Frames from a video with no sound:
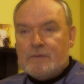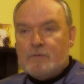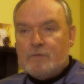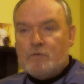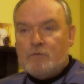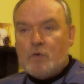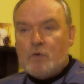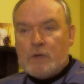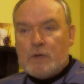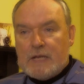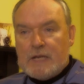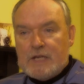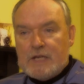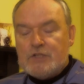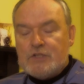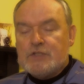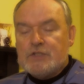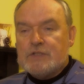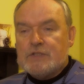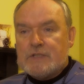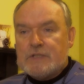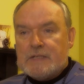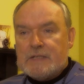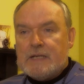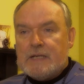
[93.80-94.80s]

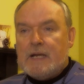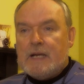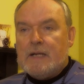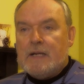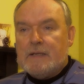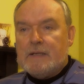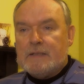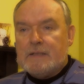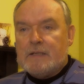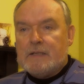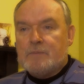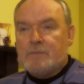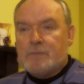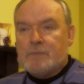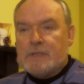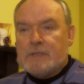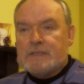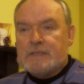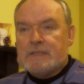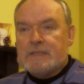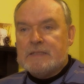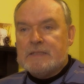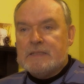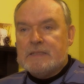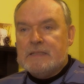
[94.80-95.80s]
vocations in Ireland at
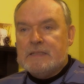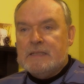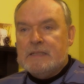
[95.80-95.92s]
present,